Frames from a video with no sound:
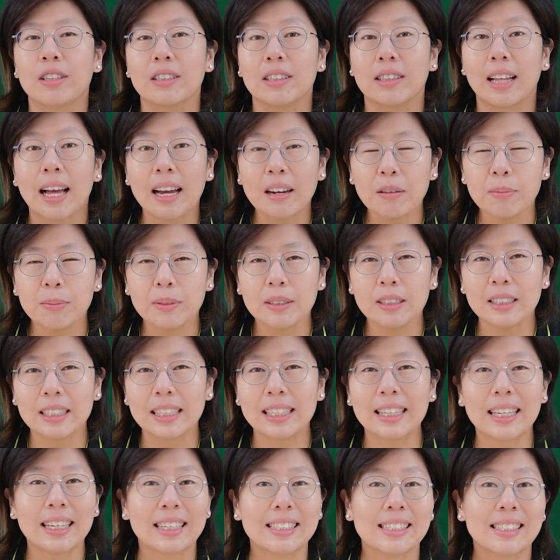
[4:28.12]

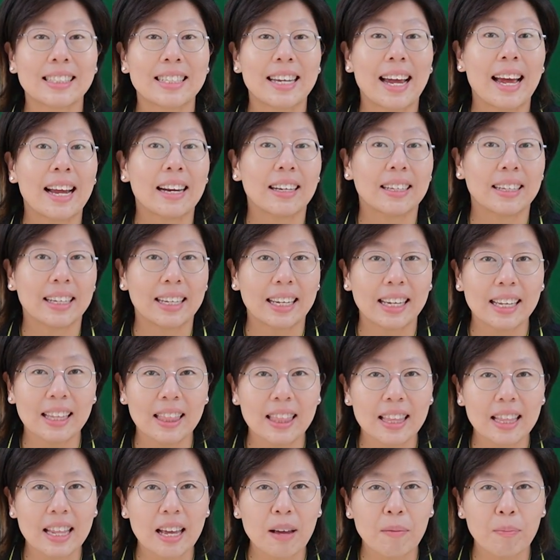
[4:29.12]
reliably extend the
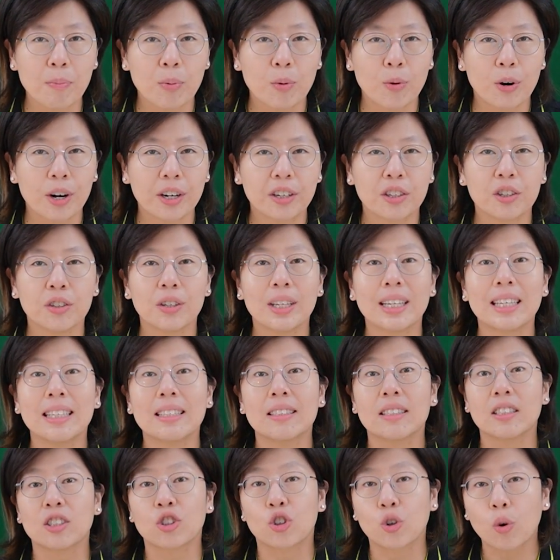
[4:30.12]
Ethernet port to
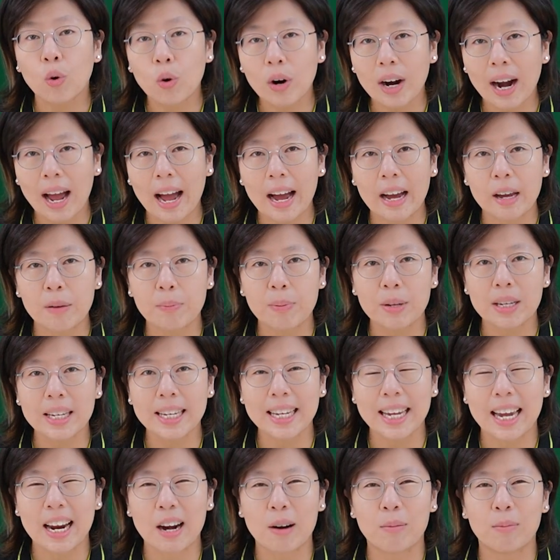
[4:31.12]
install
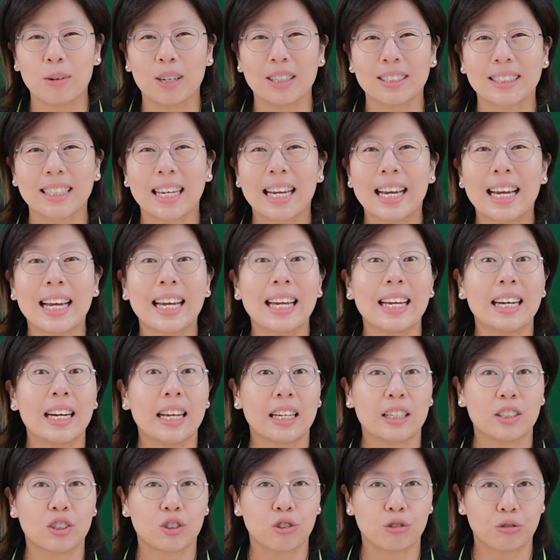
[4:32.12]
IP cameras in
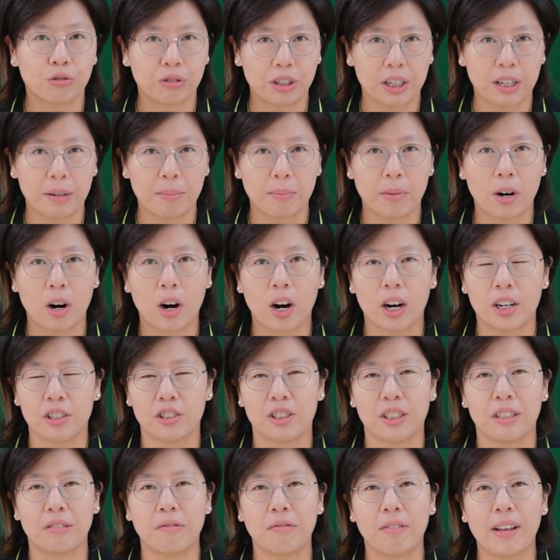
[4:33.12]
extreme
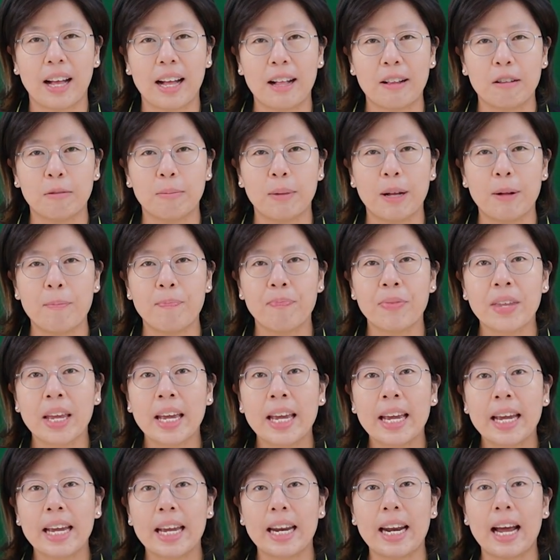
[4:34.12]
harsh environment.
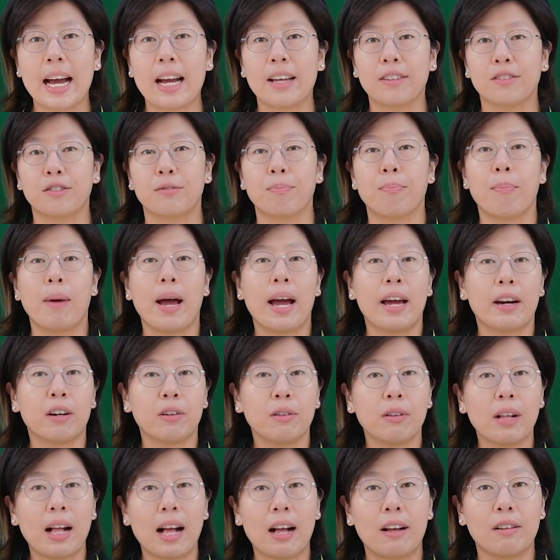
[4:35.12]
It has
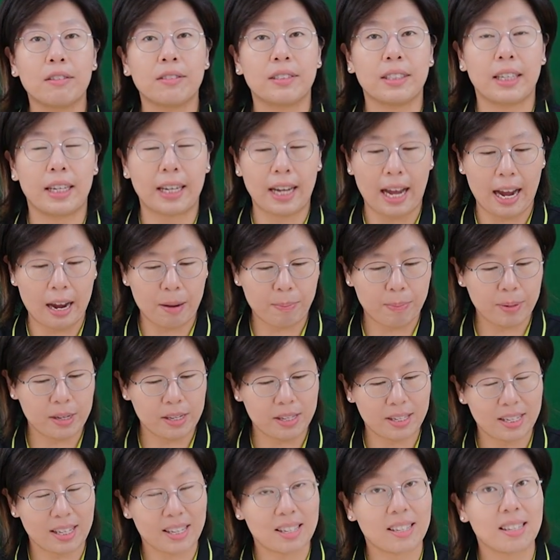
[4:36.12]
metal housing
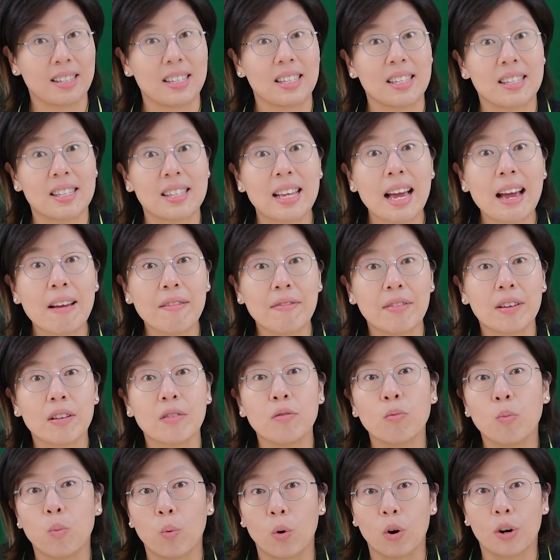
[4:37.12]

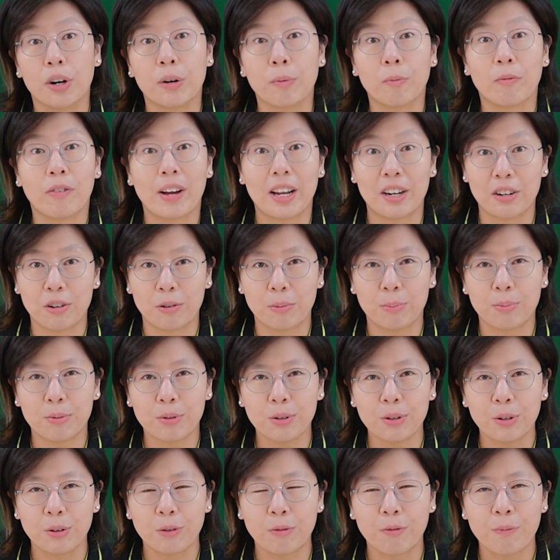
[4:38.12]
IP67 water vandal
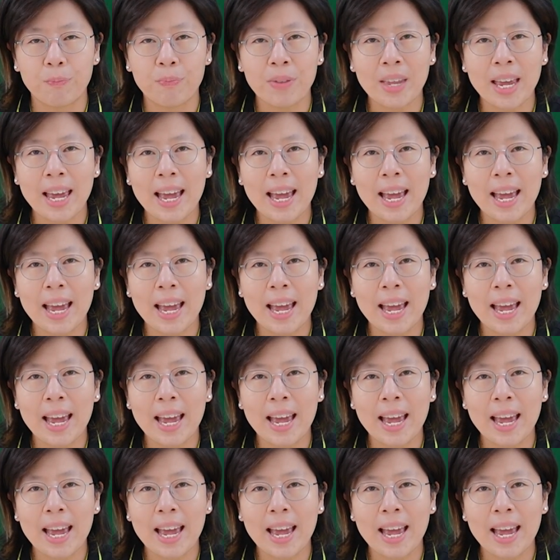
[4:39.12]
proof,